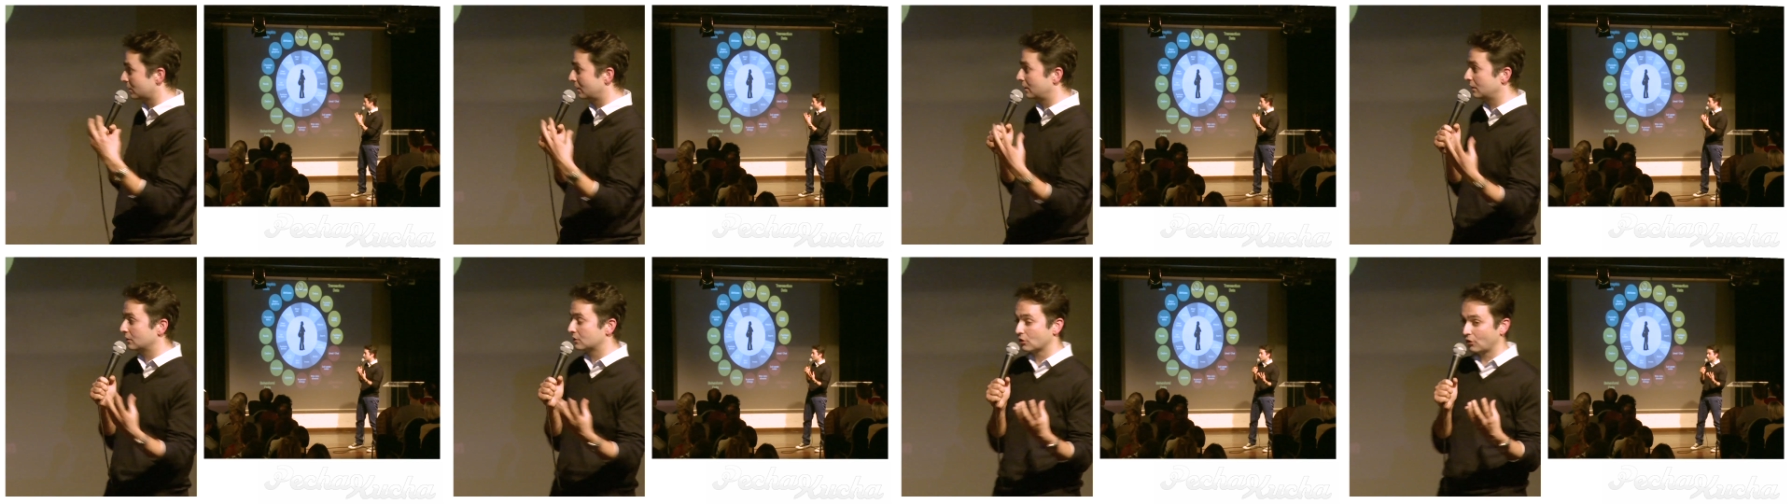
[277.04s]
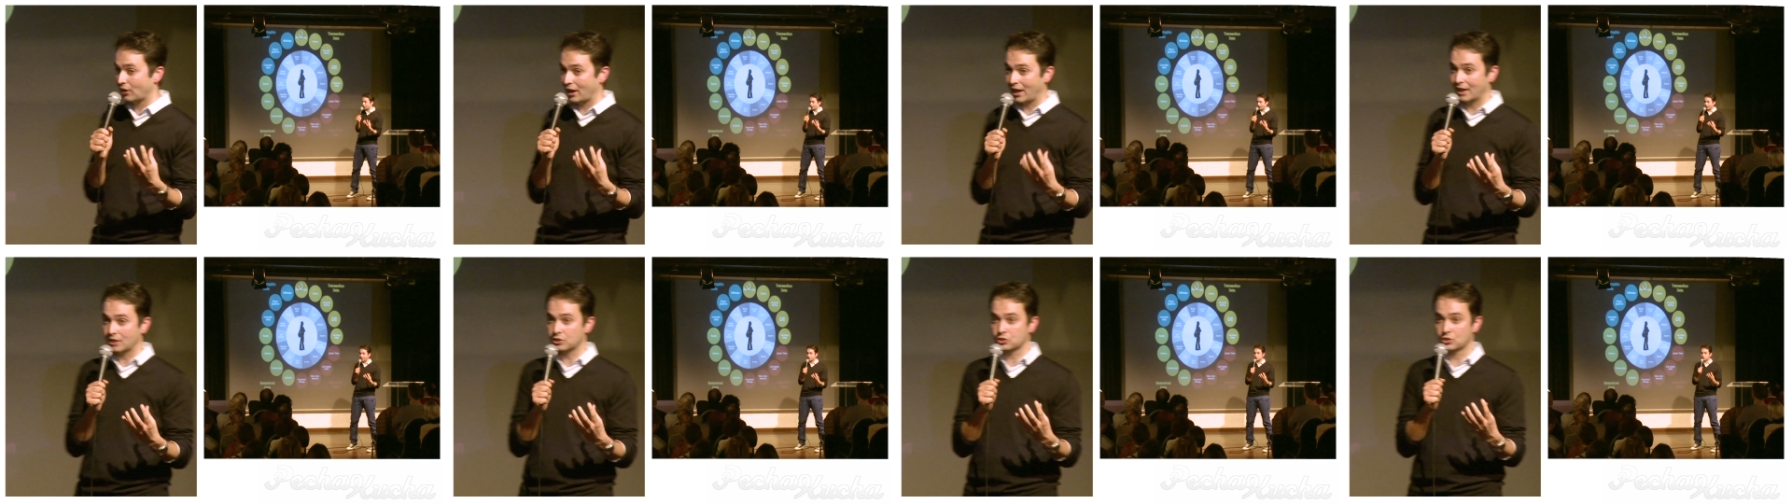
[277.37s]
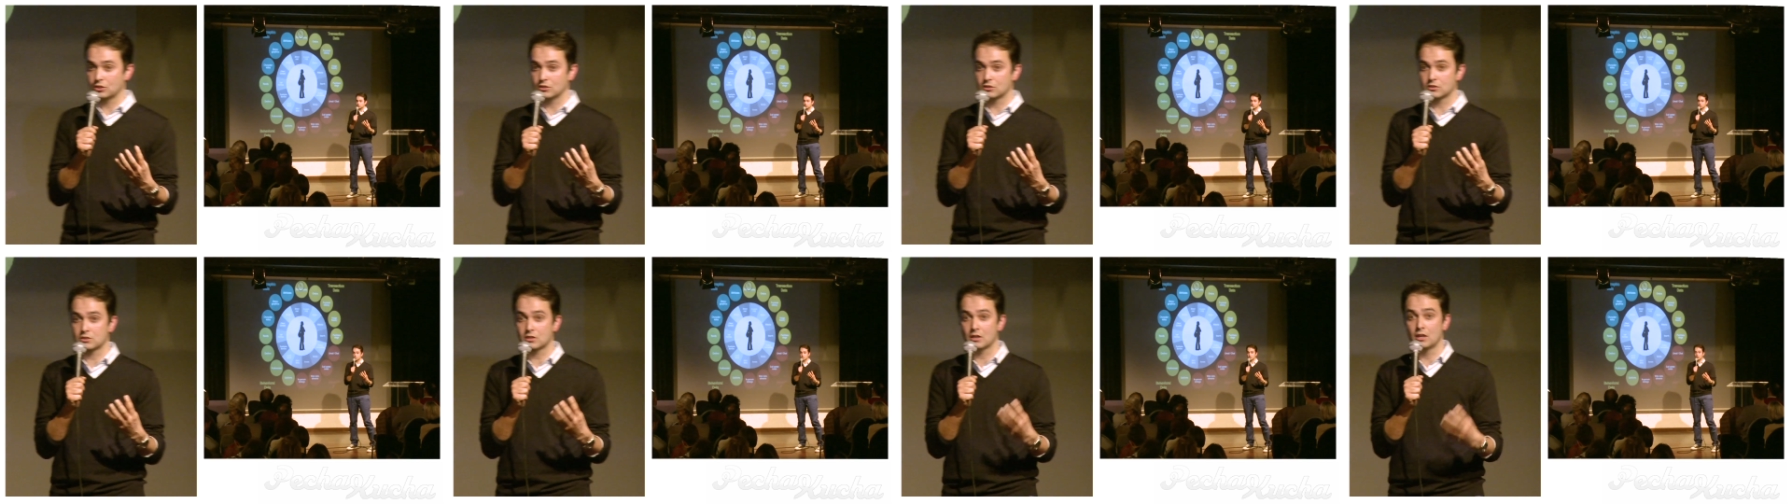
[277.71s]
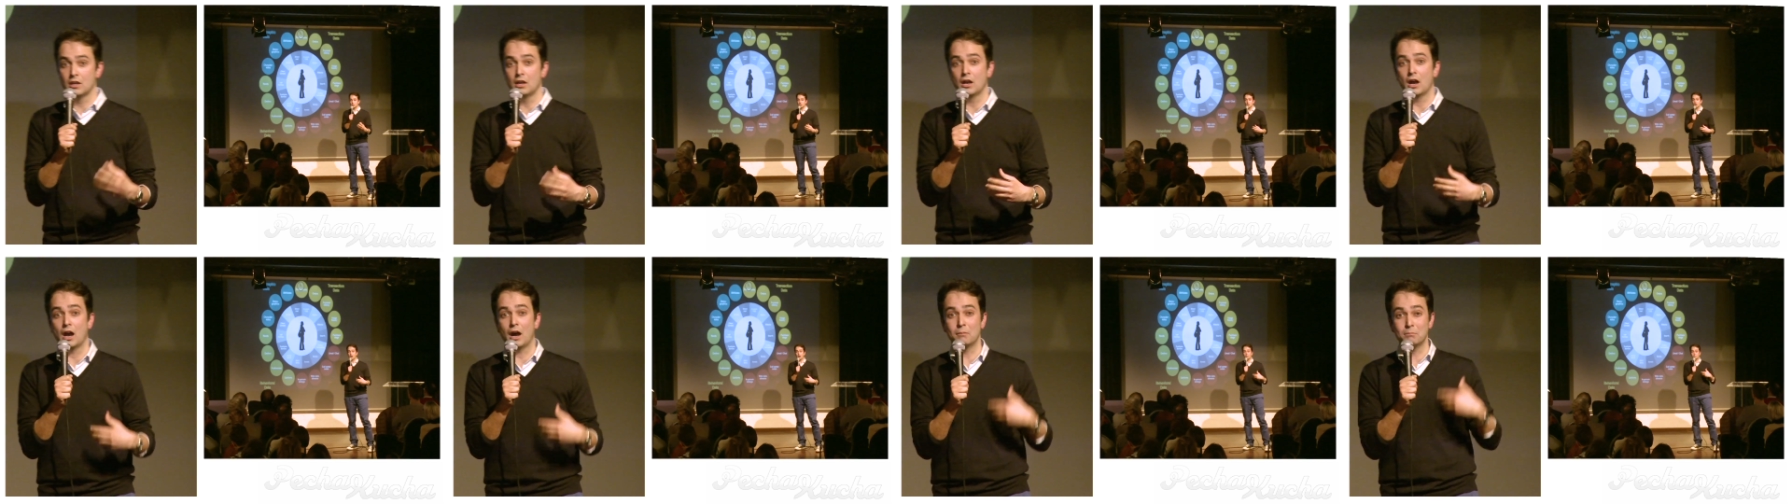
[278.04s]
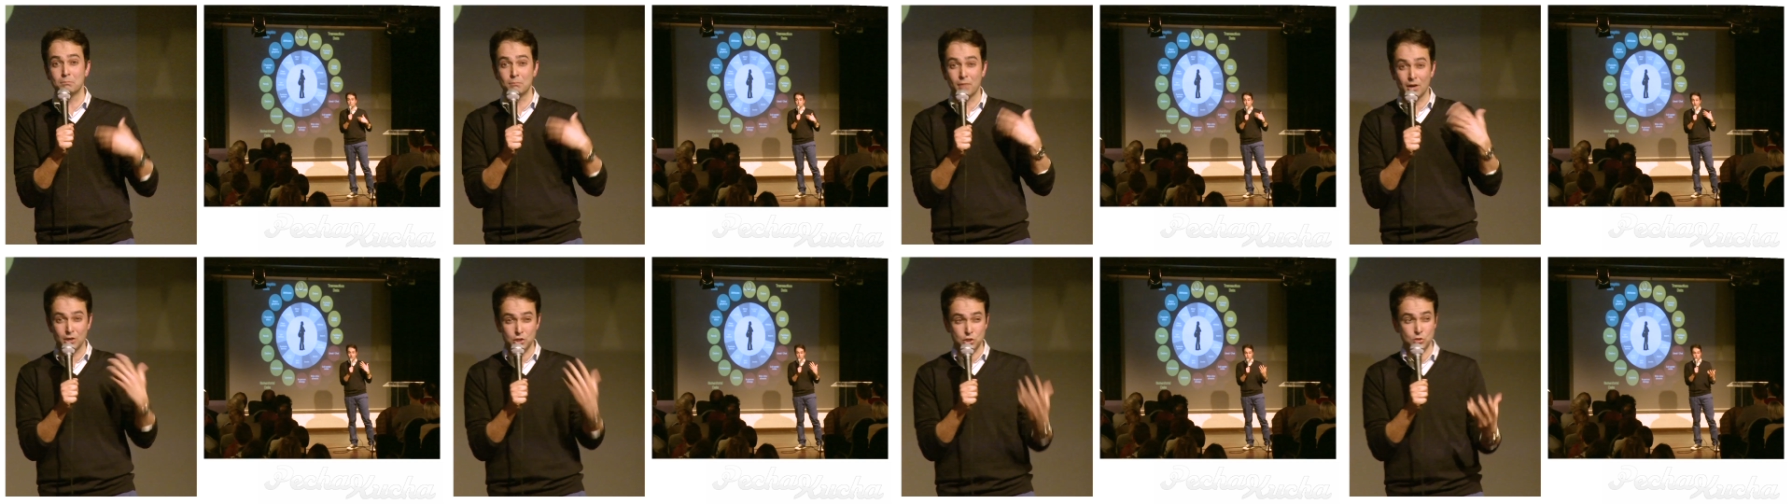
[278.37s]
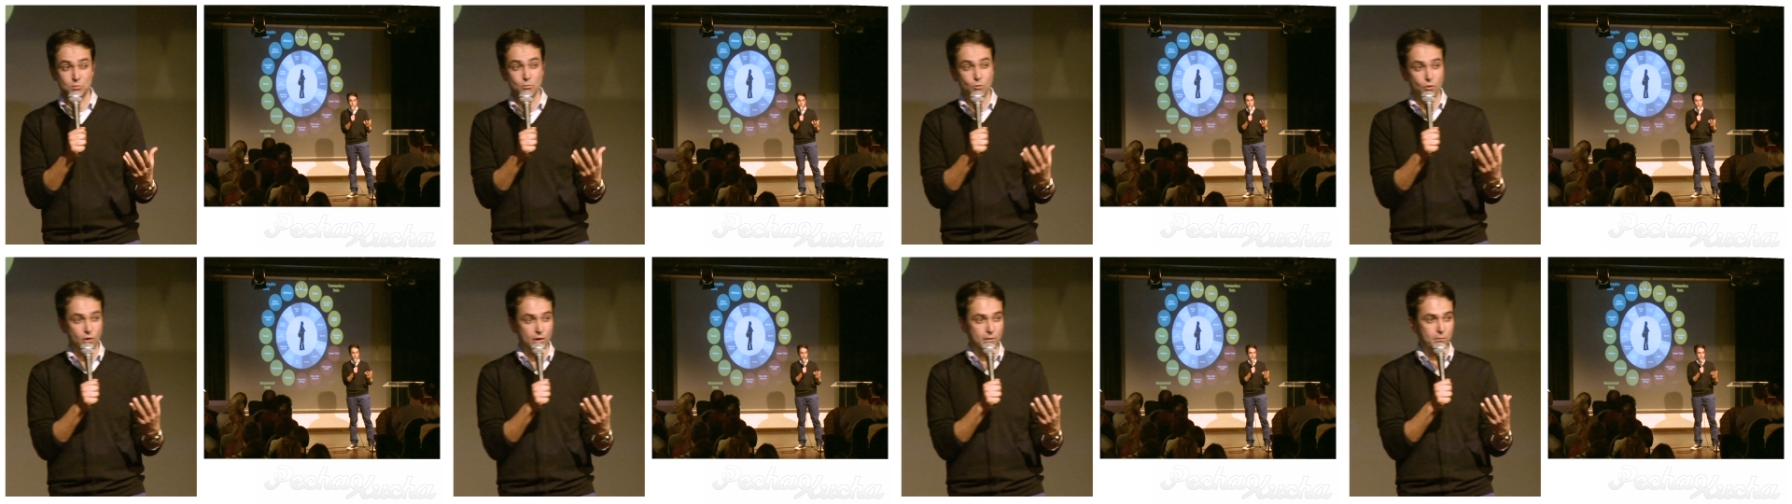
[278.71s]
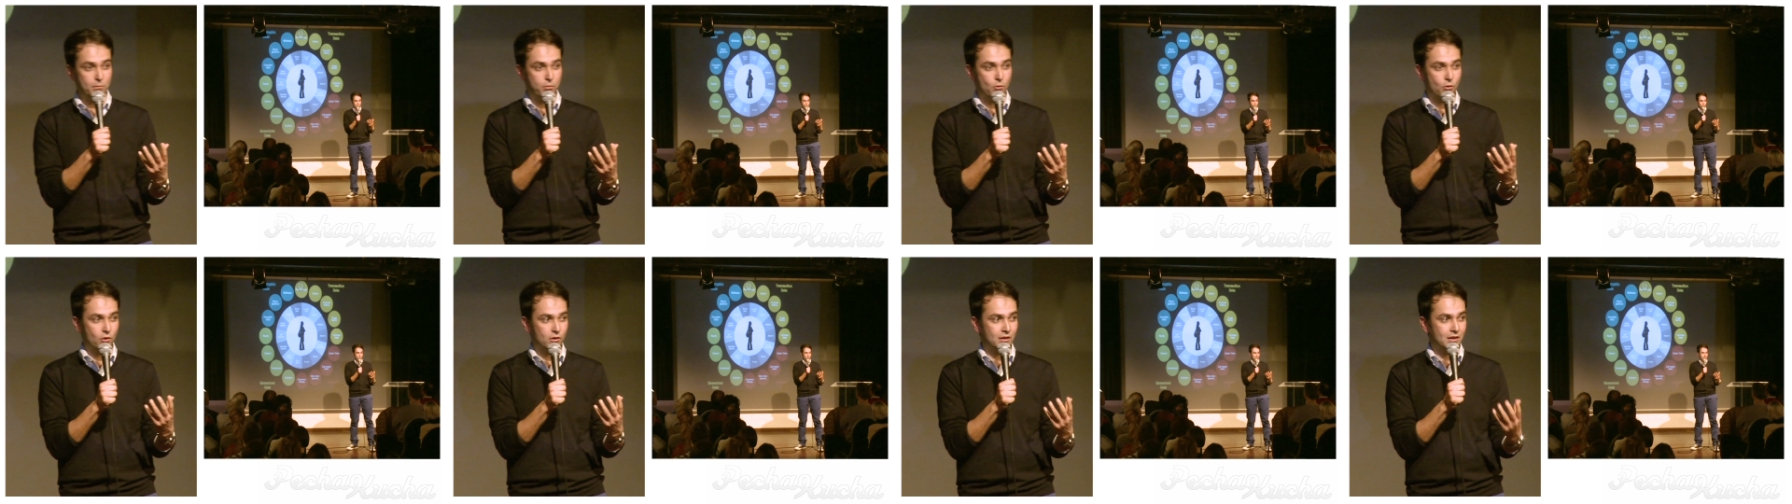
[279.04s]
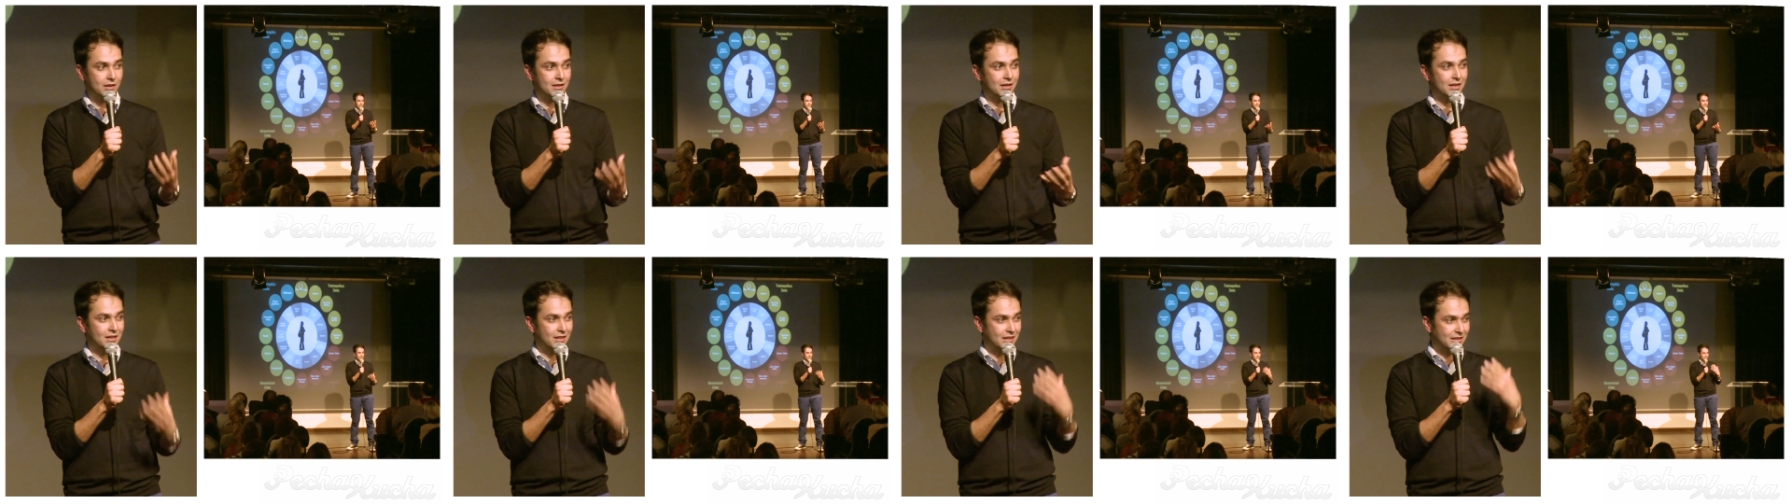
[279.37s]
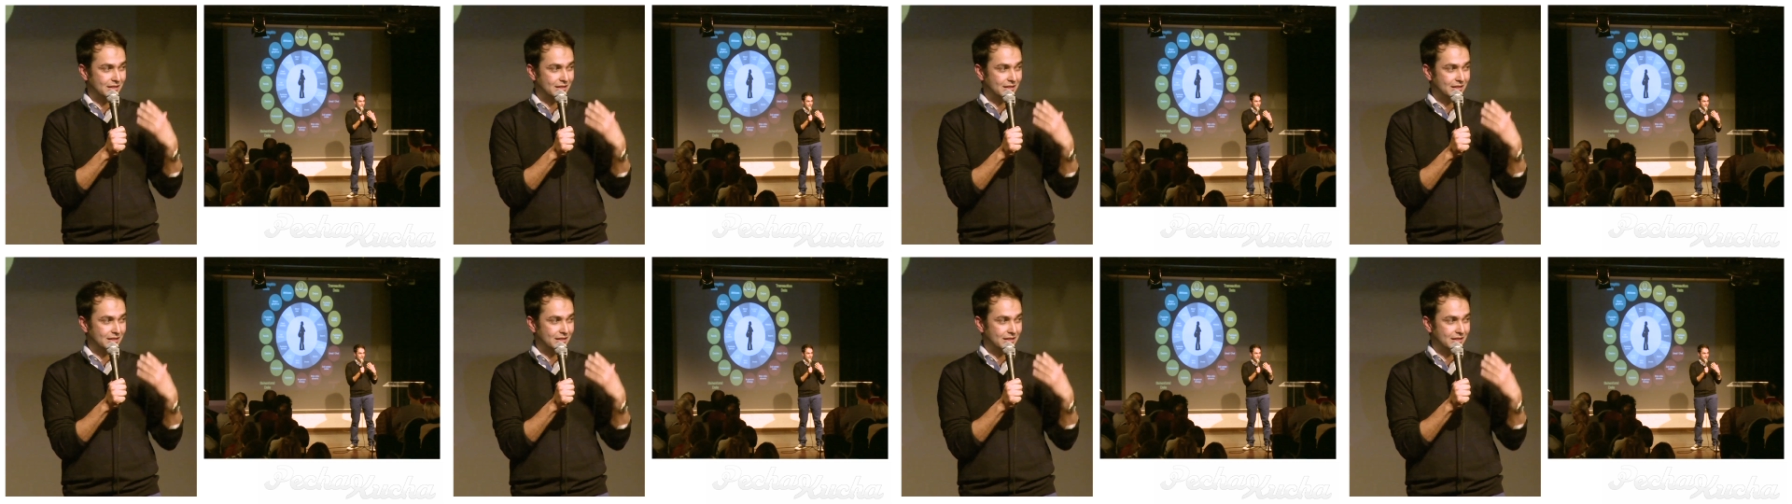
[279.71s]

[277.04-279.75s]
and interactions are much more important